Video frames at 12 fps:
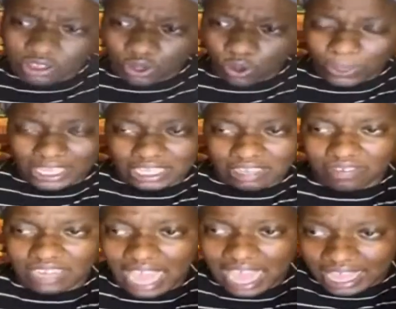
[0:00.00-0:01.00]
the queen of
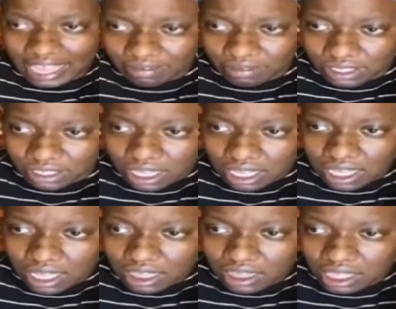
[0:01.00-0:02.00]
knives
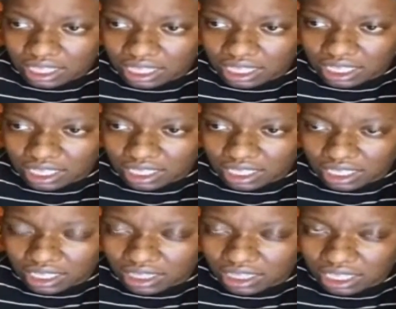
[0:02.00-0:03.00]
the
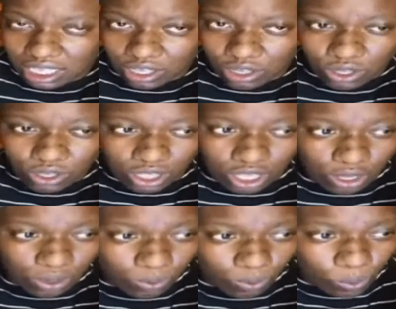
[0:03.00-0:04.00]

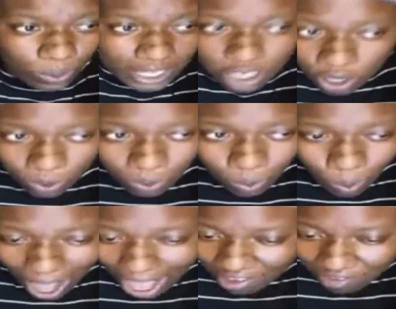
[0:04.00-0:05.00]
widowed
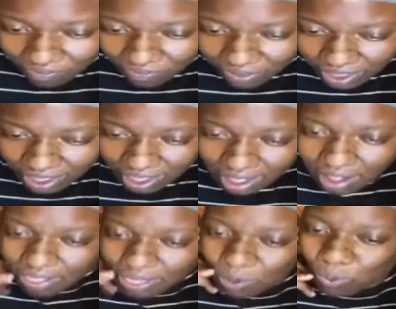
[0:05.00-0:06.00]
wife.
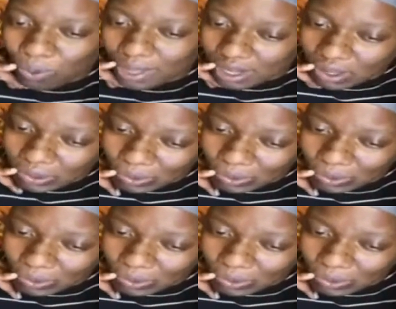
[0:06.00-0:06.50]
The widowed